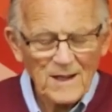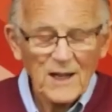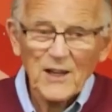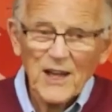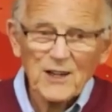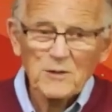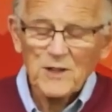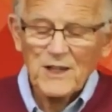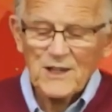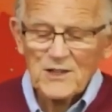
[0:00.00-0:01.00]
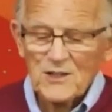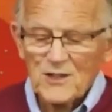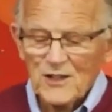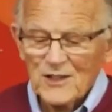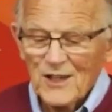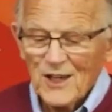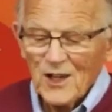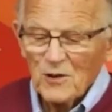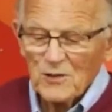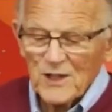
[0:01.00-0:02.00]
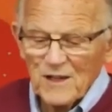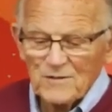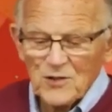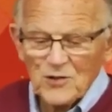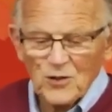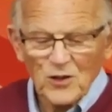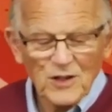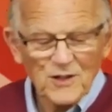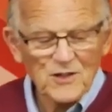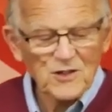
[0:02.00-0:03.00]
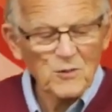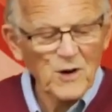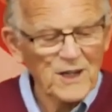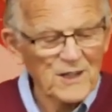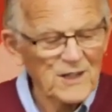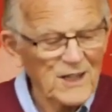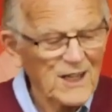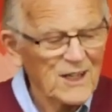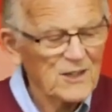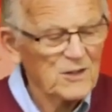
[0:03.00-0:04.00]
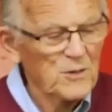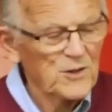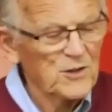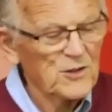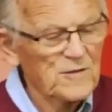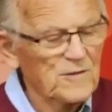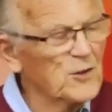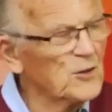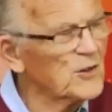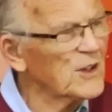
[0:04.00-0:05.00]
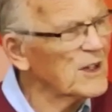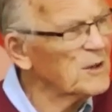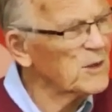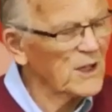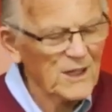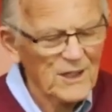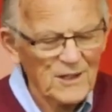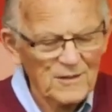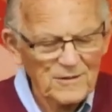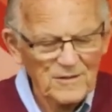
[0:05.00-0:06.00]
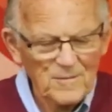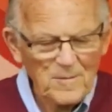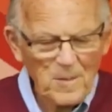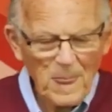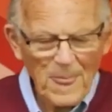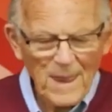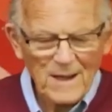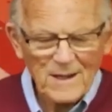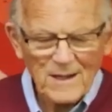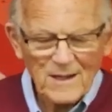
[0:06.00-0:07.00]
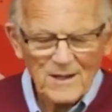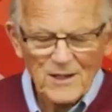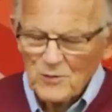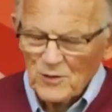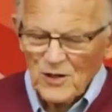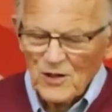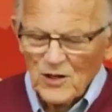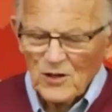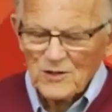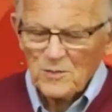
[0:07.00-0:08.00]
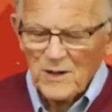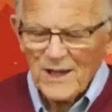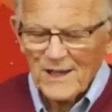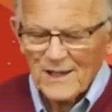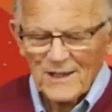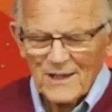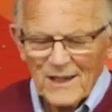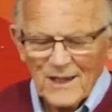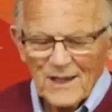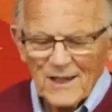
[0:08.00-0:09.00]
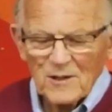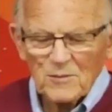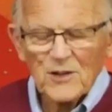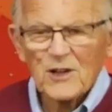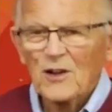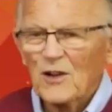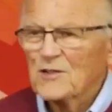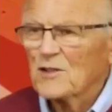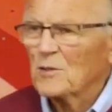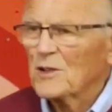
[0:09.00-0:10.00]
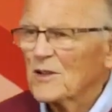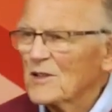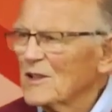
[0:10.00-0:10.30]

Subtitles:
And Adam, in his turn, would have to toil and sweat to produce food to keep alive. These were not God's plan, but the consequence